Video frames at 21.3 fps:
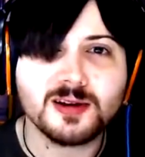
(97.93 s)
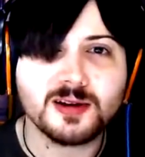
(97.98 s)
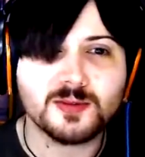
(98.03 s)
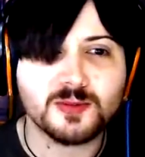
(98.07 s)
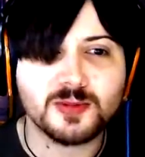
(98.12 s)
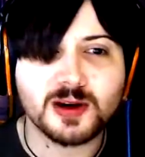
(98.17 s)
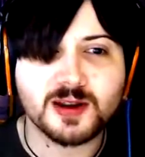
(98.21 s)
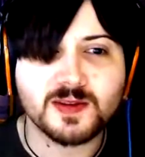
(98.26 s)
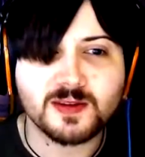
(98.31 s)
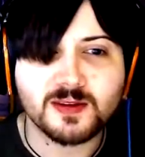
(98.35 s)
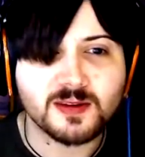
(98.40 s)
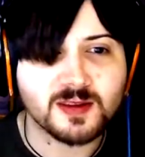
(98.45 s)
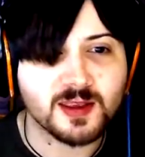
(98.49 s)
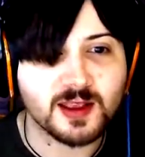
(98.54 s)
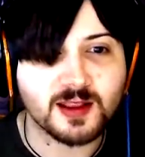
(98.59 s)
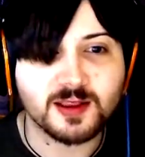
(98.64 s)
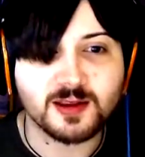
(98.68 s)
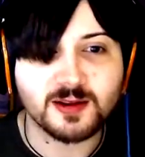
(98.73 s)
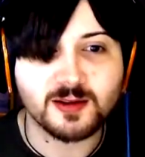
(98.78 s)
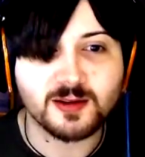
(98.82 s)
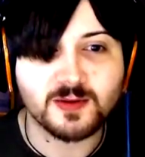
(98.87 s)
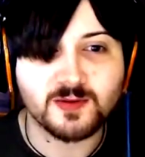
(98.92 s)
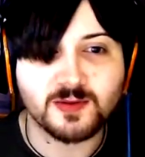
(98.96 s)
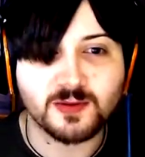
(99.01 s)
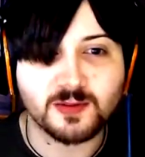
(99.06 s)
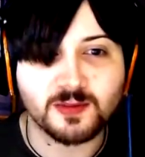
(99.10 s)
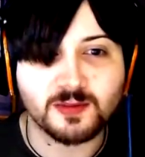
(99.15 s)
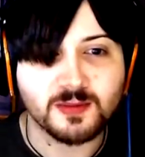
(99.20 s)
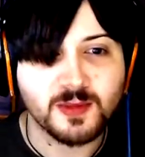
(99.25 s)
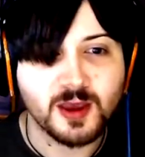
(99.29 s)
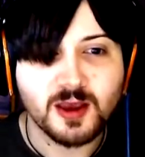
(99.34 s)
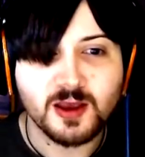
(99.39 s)
more like the Sentinels
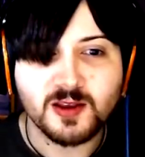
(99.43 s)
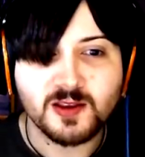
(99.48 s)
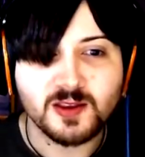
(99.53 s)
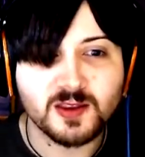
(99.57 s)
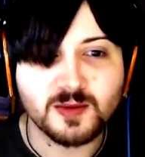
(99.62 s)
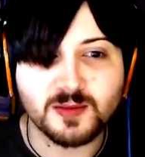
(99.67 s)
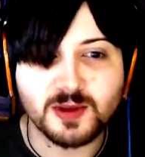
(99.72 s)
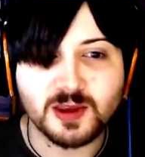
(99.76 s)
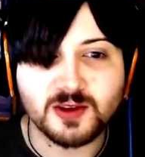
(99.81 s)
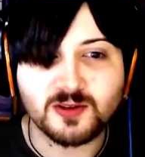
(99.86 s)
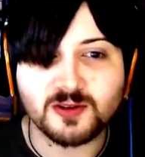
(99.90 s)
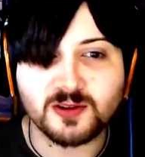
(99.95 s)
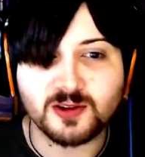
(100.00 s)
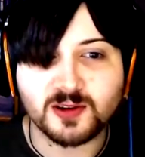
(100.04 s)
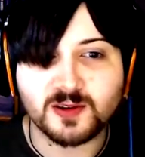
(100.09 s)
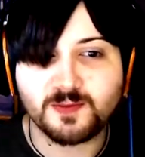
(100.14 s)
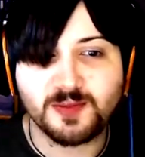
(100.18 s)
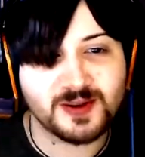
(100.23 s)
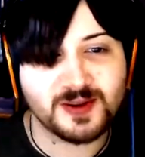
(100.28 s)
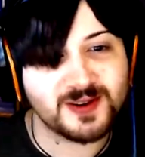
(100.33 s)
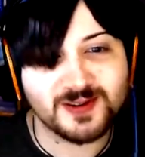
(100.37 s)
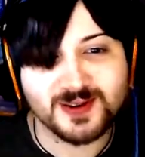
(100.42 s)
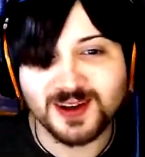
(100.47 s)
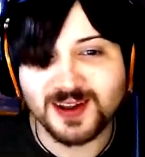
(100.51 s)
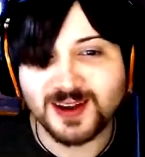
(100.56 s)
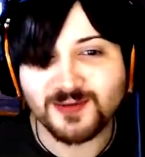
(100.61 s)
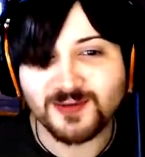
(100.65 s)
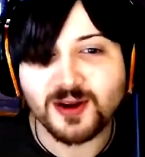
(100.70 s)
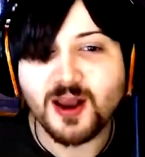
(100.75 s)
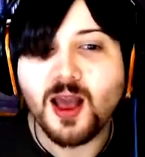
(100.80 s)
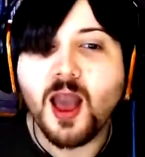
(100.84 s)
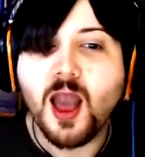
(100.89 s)
from The Matrix, but
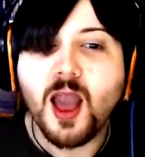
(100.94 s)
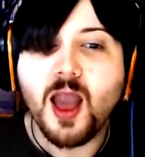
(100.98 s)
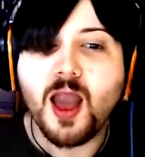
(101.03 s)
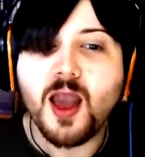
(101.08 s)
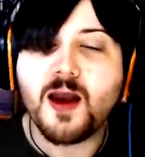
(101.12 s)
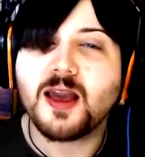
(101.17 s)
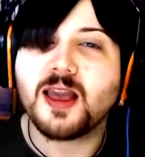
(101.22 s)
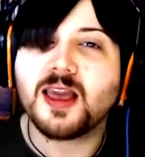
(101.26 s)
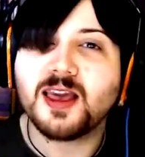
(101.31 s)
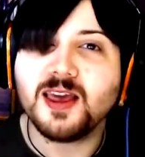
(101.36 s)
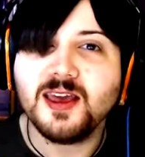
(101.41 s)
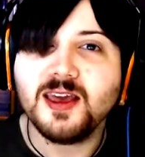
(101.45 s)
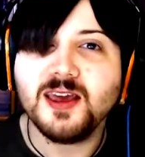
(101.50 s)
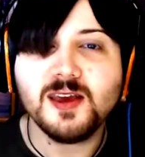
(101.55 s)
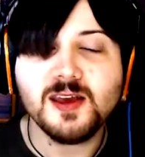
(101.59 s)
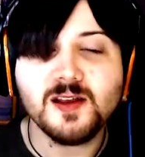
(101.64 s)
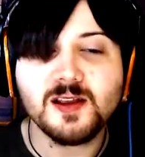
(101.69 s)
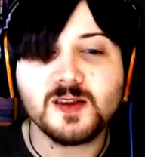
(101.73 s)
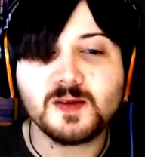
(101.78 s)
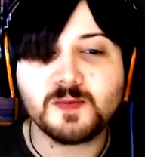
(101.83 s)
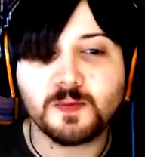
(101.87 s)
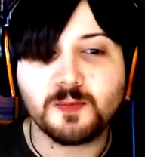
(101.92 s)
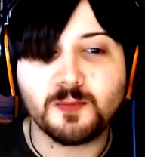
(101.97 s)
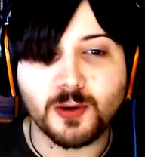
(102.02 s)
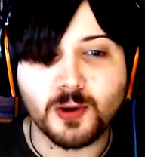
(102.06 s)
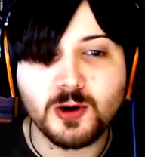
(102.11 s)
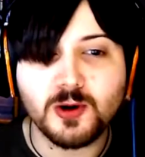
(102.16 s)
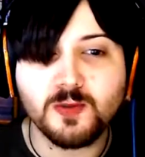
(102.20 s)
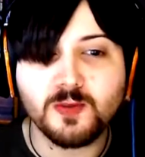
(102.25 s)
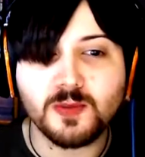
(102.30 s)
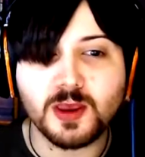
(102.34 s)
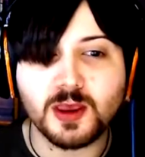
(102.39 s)
whatever. He eats
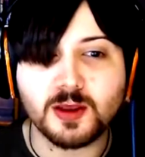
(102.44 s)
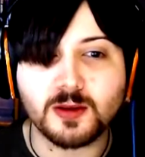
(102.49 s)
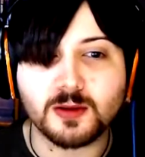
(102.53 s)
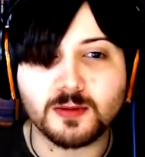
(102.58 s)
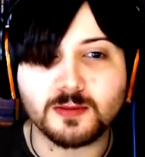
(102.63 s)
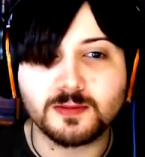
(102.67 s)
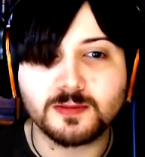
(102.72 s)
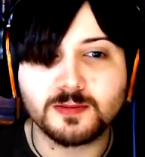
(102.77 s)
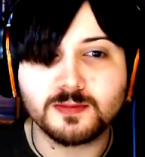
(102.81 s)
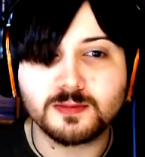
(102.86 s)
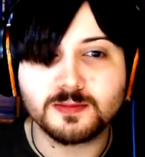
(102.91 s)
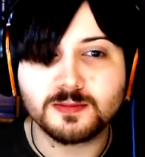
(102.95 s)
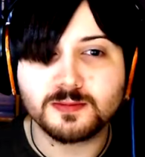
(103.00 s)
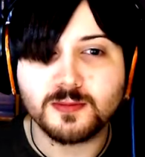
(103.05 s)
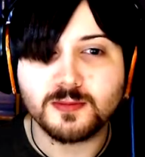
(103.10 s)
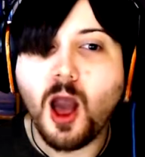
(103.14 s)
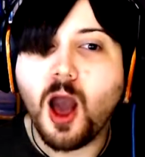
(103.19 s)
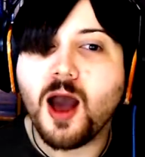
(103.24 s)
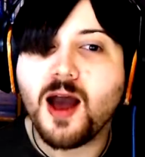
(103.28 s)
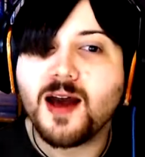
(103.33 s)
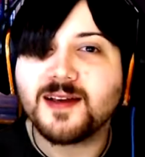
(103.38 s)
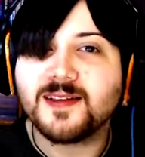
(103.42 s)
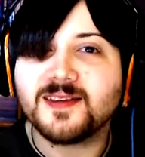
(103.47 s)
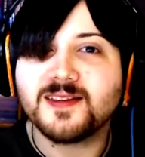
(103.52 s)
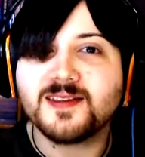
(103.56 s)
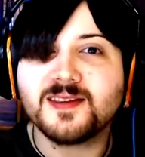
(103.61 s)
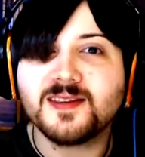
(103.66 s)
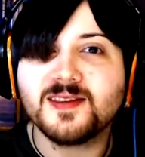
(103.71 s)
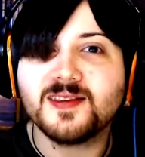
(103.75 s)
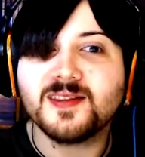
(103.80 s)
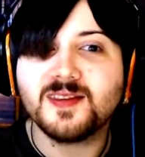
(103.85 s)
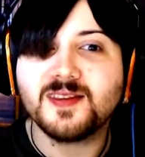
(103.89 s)
bone meal.
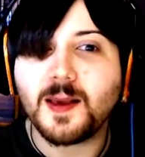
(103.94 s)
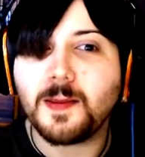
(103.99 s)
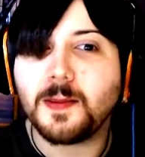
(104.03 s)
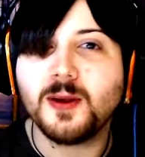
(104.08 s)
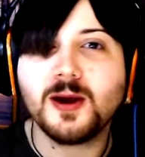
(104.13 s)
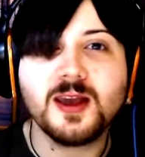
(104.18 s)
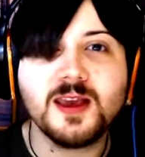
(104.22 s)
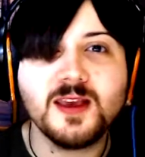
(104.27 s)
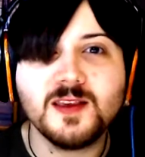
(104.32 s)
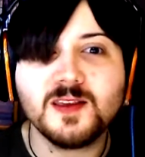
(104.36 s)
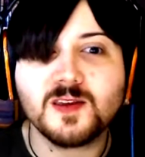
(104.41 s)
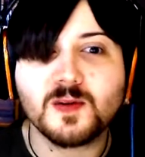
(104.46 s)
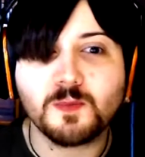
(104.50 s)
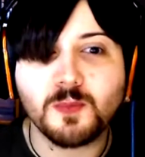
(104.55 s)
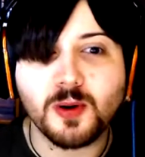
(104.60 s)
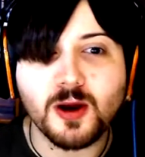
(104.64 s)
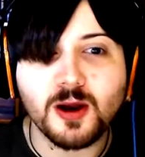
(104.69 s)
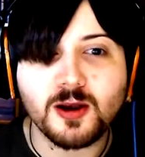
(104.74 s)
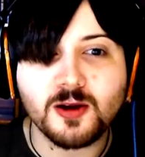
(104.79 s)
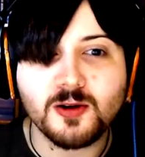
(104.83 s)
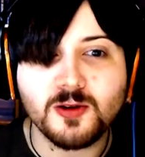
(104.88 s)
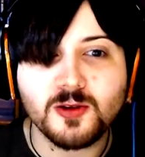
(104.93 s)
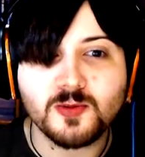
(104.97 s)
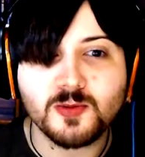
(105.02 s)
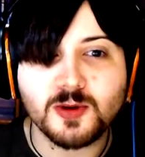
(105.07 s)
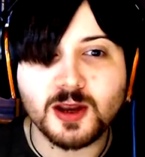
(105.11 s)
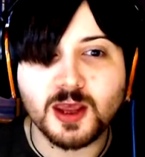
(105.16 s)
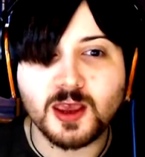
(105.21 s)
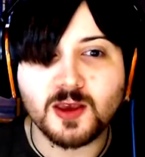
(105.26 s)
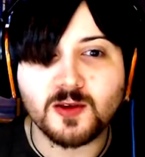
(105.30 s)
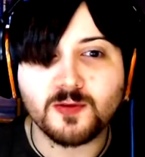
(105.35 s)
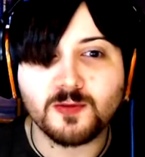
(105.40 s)
See, look, he sparkles when
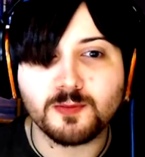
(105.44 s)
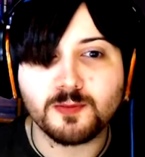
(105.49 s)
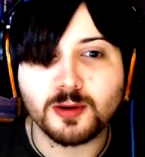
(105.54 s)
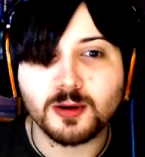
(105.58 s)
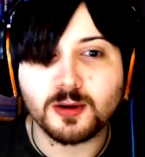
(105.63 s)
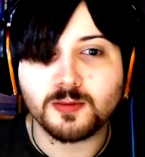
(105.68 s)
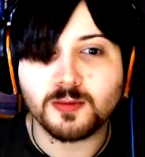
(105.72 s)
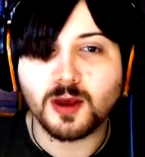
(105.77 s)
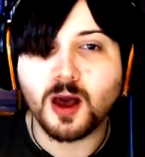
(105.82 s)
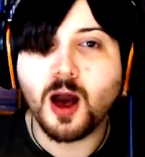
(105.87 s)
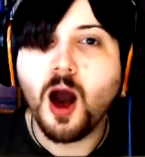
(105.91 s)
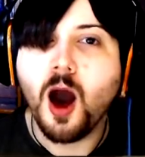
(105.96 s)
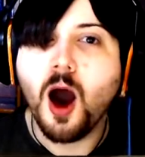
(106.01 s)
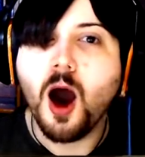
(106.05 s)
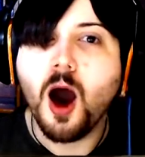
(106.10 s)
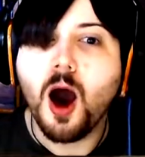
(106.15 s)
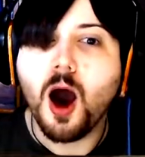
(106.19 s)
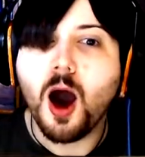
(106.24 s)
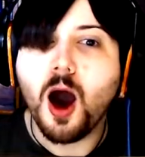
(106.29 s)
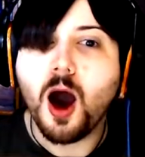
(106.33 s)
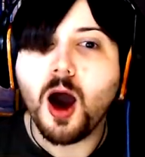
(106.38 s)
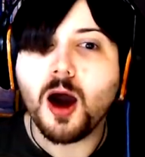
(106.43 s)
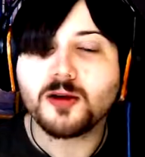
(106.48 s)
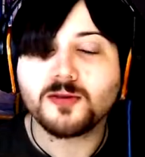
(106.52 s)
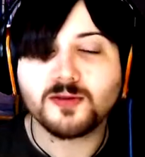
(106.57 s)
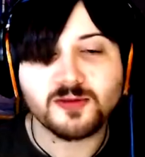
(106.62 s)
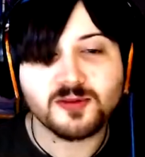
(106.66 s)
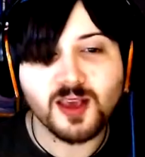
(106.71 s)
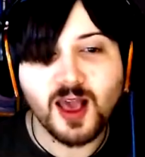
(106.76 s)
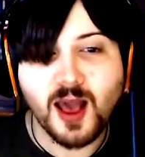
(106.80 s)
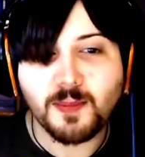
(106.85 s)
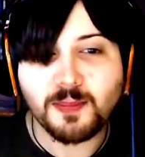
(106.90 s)
I give him bone meal.
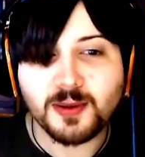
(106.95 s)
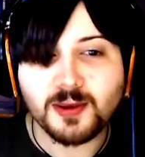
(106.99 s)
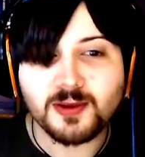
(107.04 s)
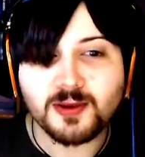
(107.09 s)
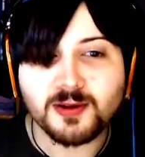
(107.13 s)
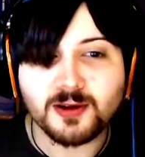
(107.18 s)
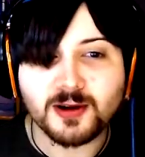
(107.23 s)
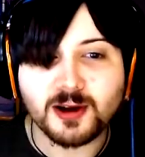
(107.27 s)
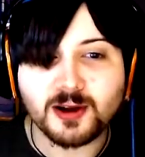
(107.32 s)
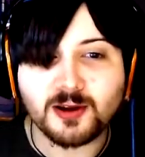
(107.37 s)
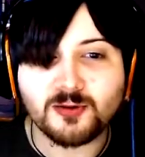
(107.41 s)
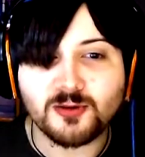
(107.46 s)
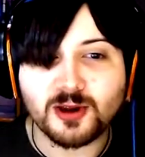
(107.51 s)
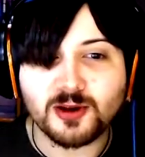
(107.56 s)
Sappy, you're a great